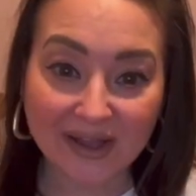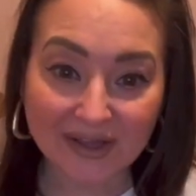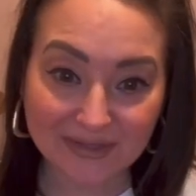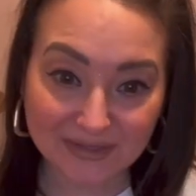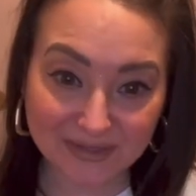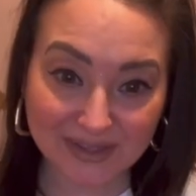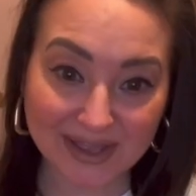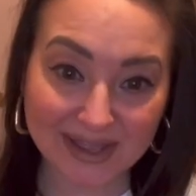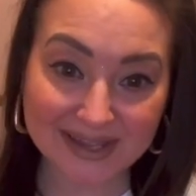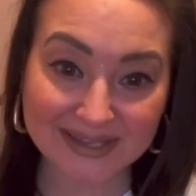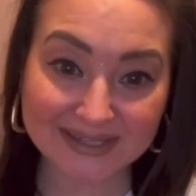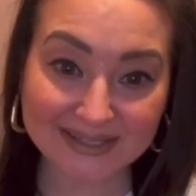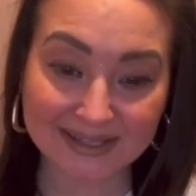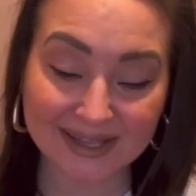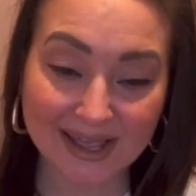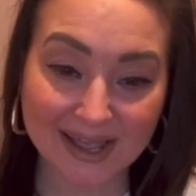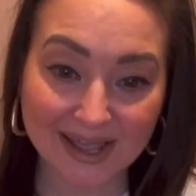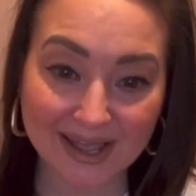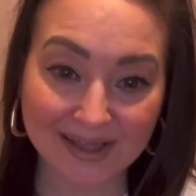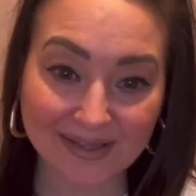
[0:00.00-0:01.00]
This
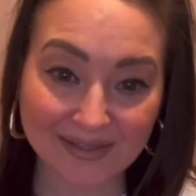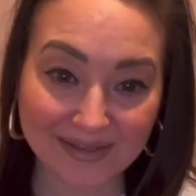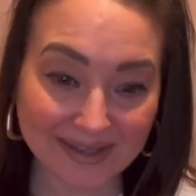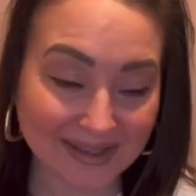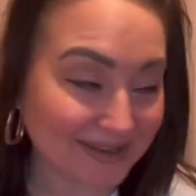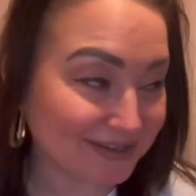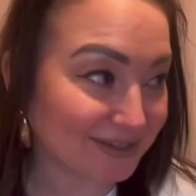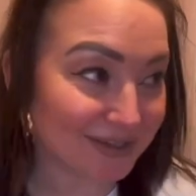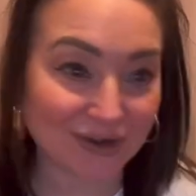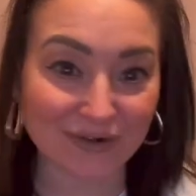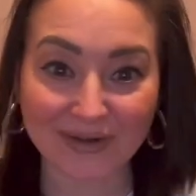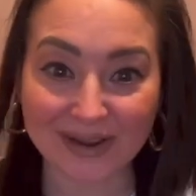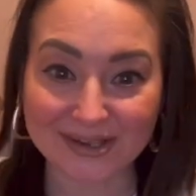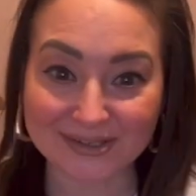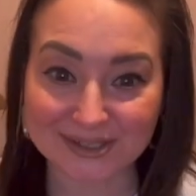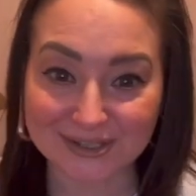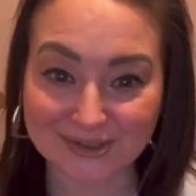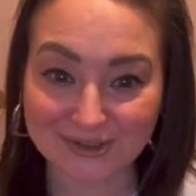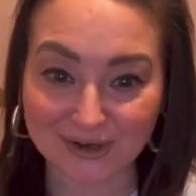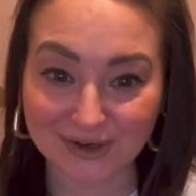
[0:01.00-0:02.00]
is a crazy
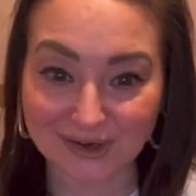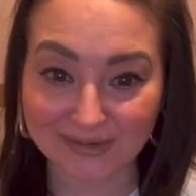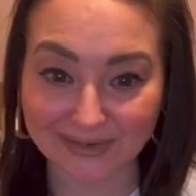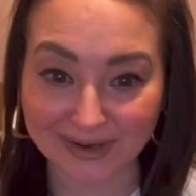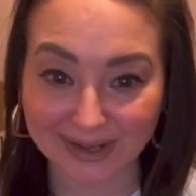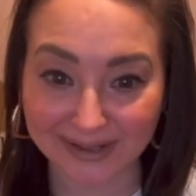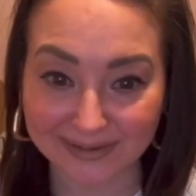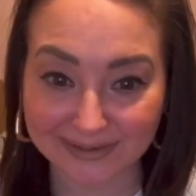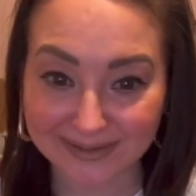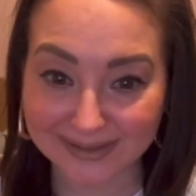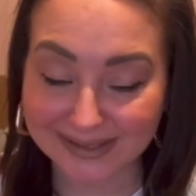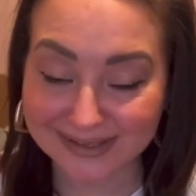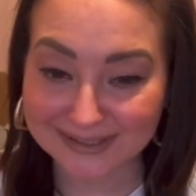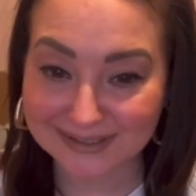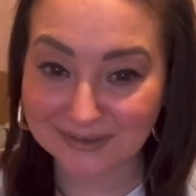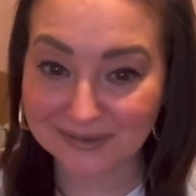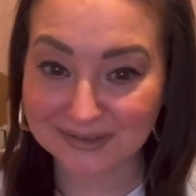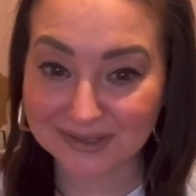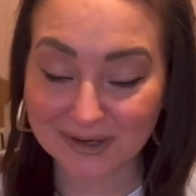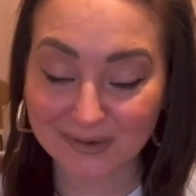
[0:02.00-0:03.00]
story. It's
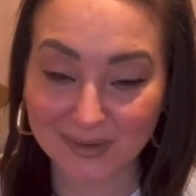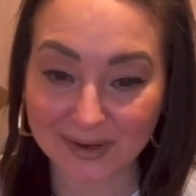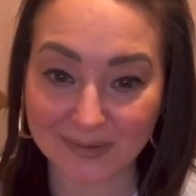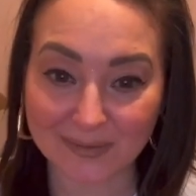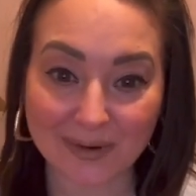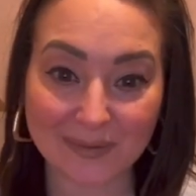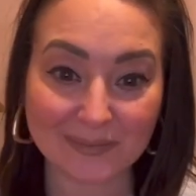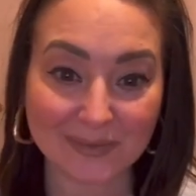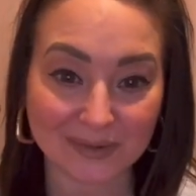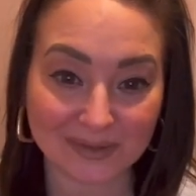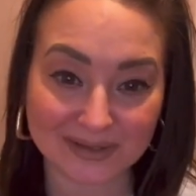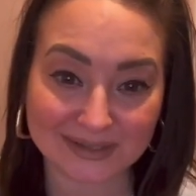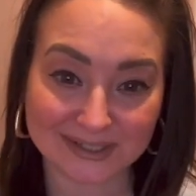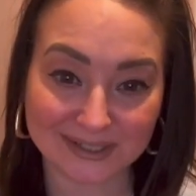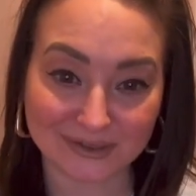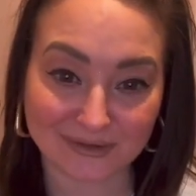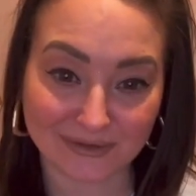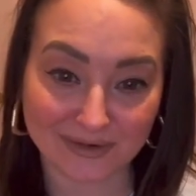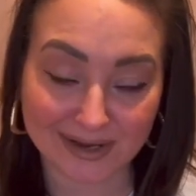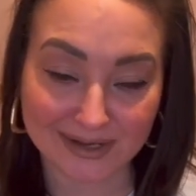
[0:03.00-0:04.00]
only a quick one, but this is
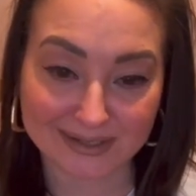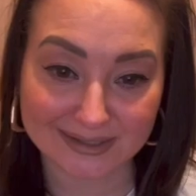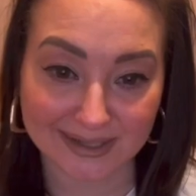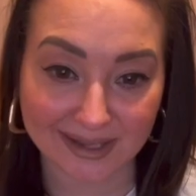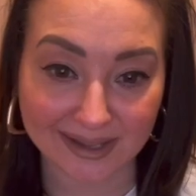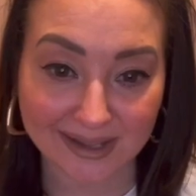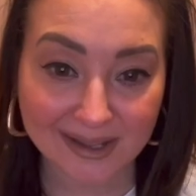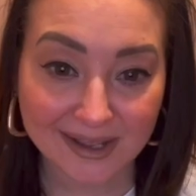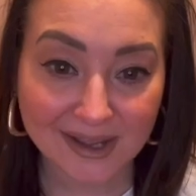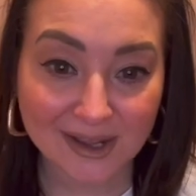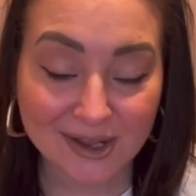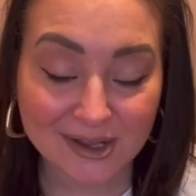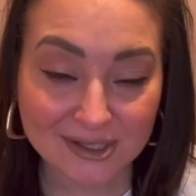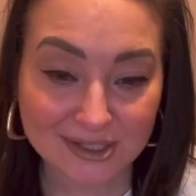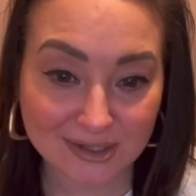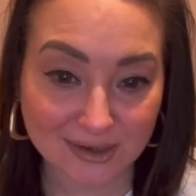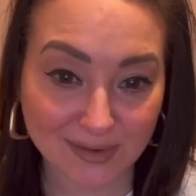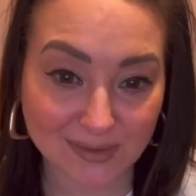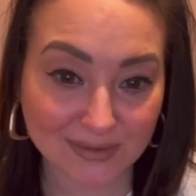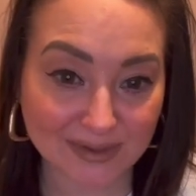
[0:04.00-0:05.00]
crazy.
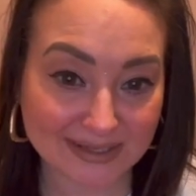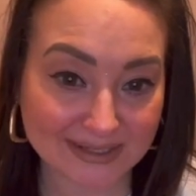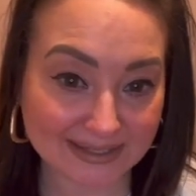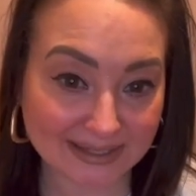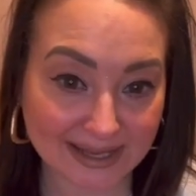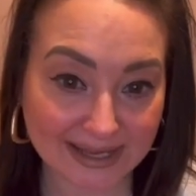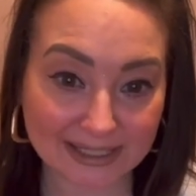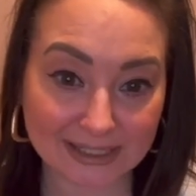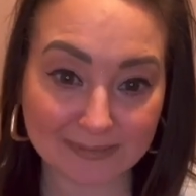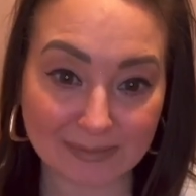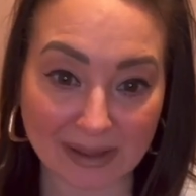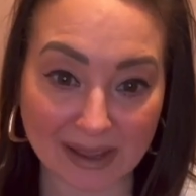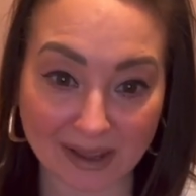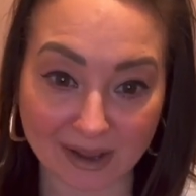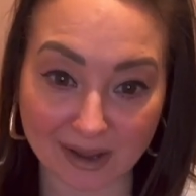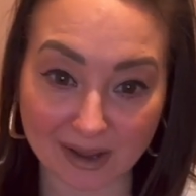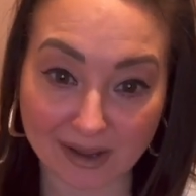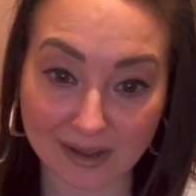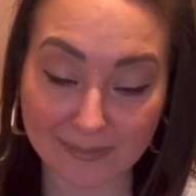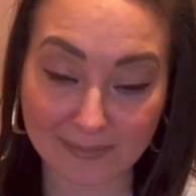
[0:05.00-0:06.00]
So this Lady
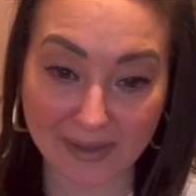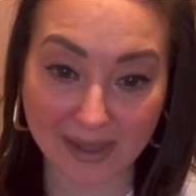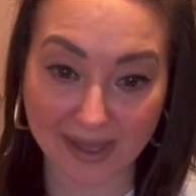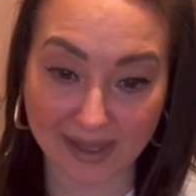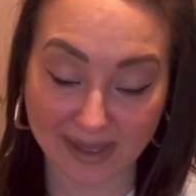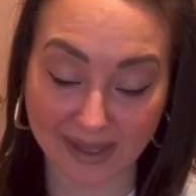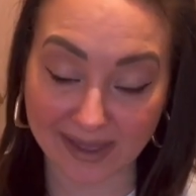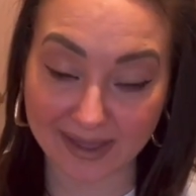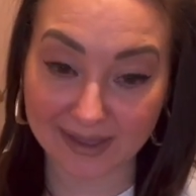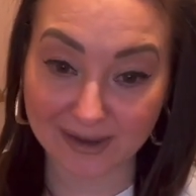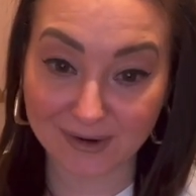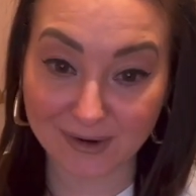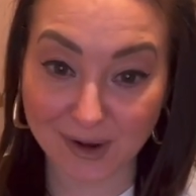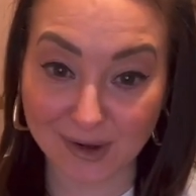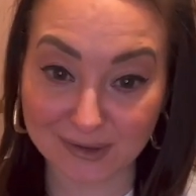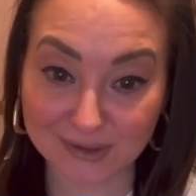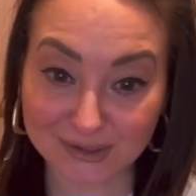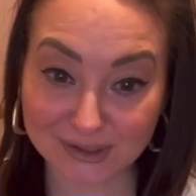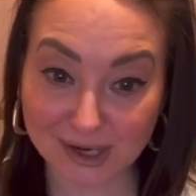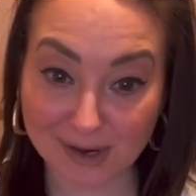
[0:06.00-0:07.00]
Betty got
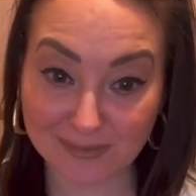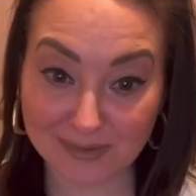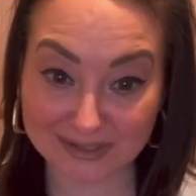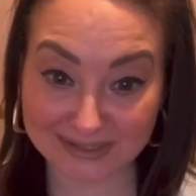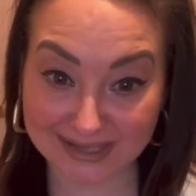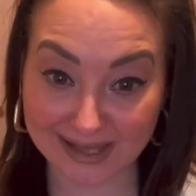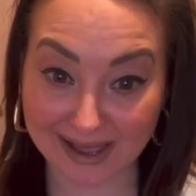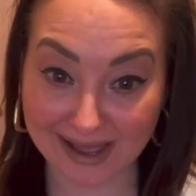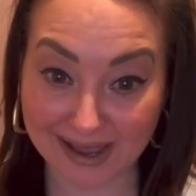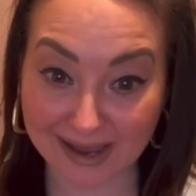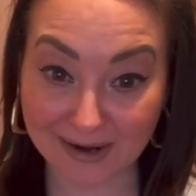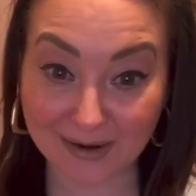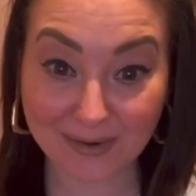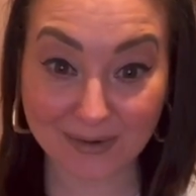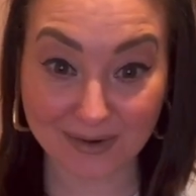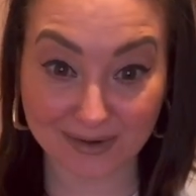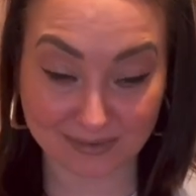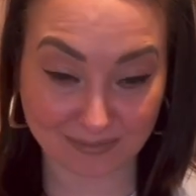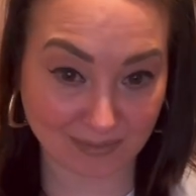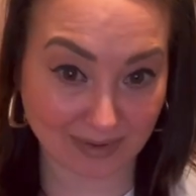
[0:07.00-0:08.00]
the job as a
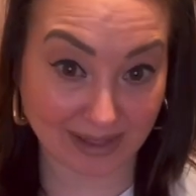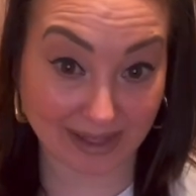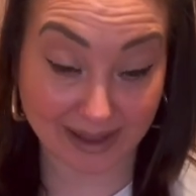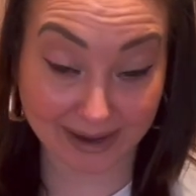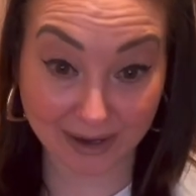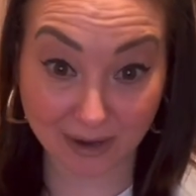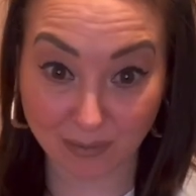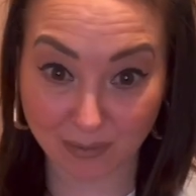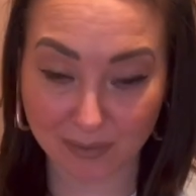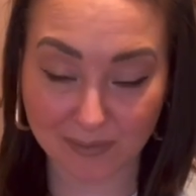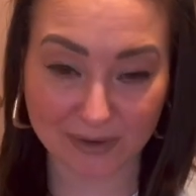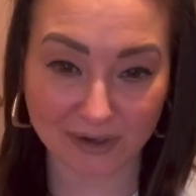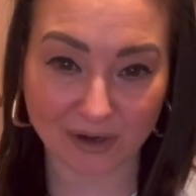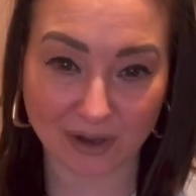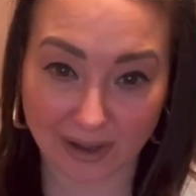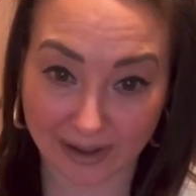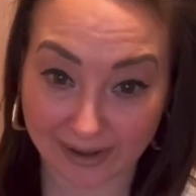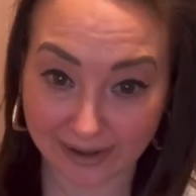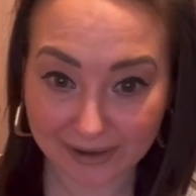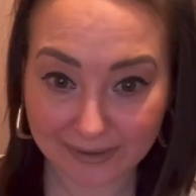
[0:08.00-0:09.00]
hangwoman, not
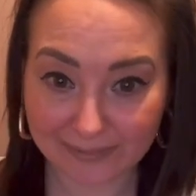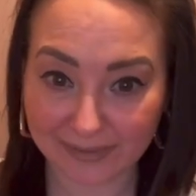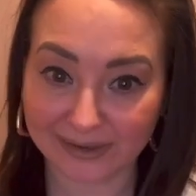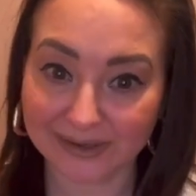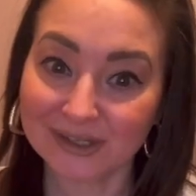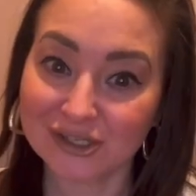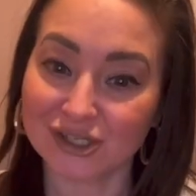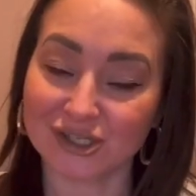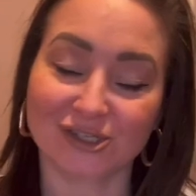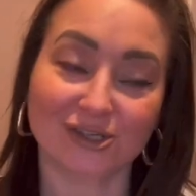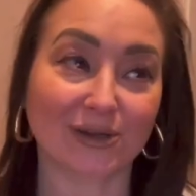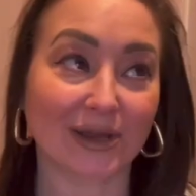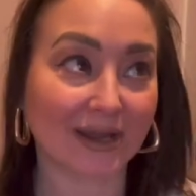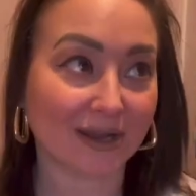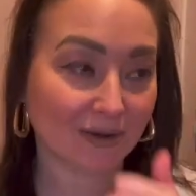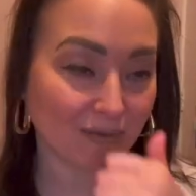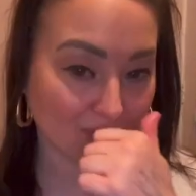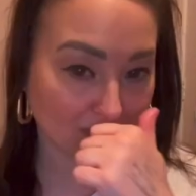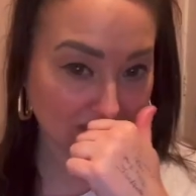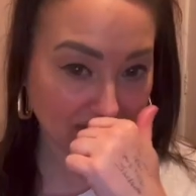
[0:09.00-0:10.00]
a hangman, she's a
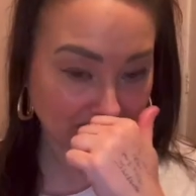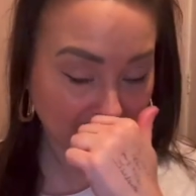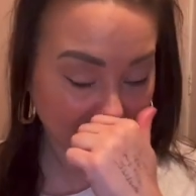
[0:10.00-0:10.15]
hangwoman.